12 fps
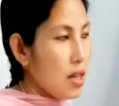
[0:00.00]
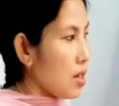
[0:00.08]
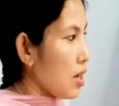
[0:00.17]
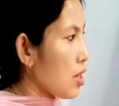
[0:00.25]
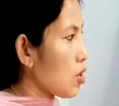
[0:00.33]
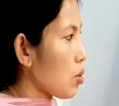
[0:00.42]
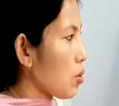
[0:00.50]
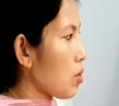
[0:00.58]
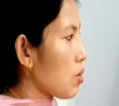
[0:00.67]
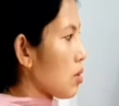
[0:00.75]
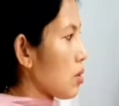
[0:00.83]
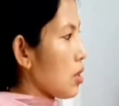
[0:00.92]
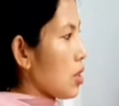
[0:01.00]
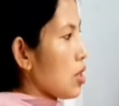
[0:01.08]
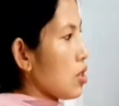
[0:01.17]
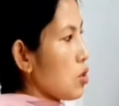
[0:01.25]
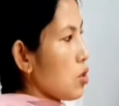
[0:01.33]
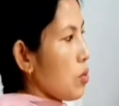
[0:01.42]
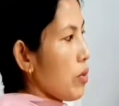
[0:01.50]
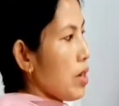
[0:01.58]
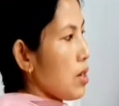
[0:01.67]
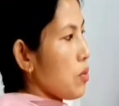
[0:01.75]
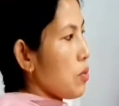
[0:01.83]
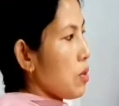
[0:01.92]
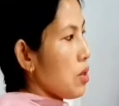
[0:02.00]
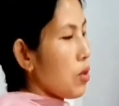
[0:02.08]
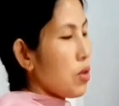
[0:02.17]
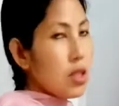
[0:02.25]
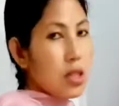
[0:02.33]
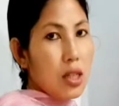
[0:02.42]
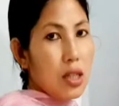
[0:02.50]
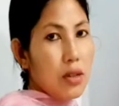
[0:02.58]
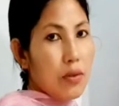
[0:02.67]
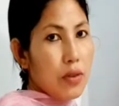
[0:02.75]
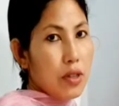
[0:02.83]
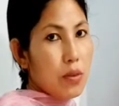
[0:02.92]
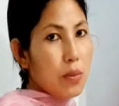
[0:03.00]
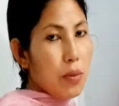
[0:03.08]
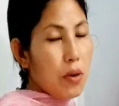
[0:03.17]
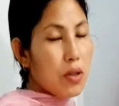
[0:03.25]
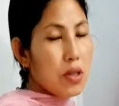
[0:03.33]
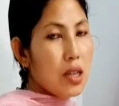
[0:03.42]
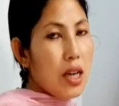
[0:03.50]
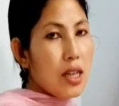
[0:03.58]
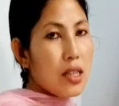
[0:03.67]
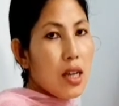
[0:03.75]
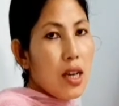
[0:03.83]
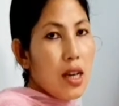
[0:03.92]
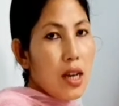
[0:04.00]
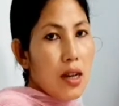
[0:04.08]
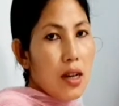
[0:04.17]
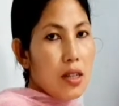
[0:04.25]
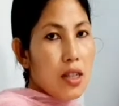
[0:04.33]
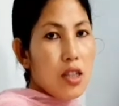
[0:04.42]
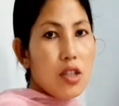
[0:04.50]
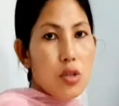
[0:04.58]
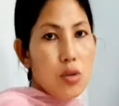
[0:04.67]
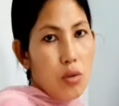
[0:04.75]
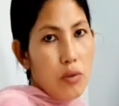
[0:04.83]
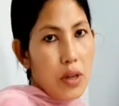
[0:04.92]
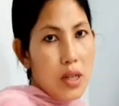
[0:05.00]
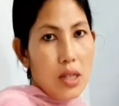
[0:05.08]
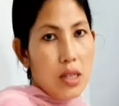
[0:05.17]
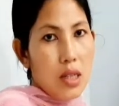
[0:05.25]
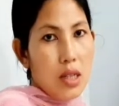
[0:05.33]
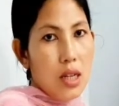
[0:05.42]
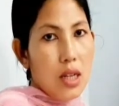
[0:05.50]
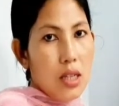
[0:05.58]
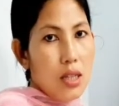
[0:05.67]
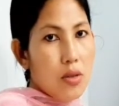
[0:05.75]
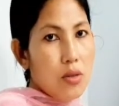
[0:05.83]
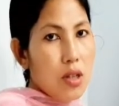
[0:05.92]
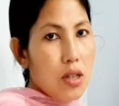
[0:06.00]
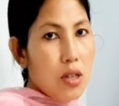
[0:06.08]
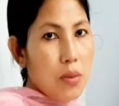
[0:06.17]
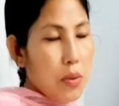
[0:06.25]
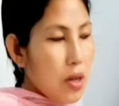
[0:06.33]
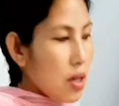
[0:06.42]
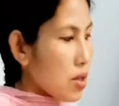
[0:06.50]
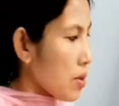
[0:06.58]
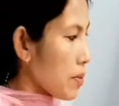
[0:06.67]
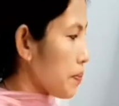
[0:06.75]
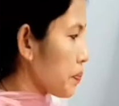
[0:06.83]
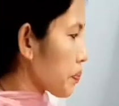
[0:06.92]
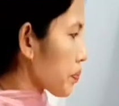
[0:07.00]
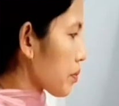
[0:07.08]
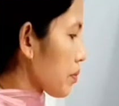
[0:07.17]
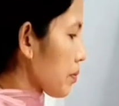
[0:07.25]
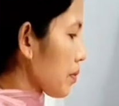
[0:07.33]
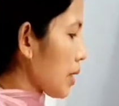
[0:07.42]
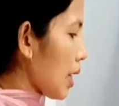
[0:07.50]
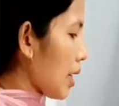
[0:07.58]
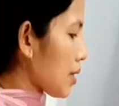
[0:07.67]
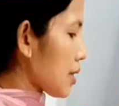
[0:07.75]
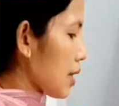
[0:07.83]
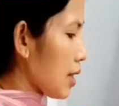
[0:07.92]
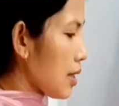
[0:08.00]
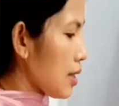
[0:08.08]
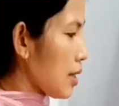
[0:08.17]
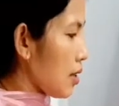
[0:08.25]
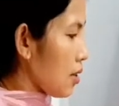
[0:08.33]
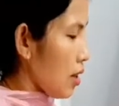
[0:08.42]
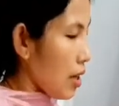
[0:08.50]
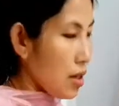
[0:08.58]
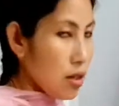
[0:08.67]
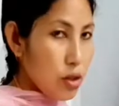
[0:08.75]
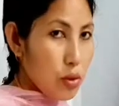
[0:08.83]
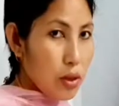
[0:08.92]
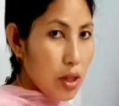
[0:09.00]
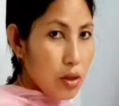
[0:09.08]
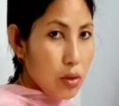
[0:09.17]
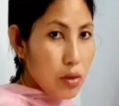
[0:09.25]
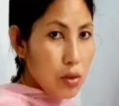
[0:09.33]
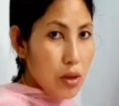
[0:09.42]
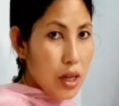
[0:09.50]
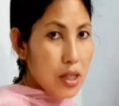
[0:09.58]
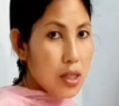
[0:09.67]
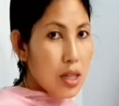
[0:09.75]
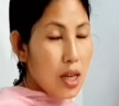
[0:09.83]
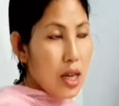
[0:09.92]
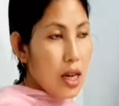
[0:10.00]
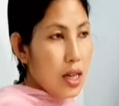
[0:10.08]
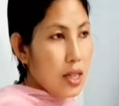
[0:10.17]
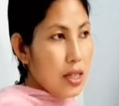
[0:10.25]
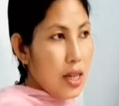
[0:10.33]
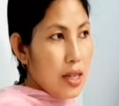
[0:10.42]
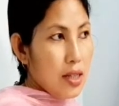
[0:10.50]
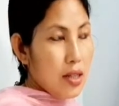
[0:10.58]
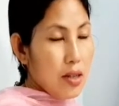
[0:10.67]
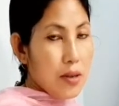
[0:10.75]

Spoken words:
right? So that is where we wrote it in the first point as there is no variation in asexual reproduction. And second, and you can also write that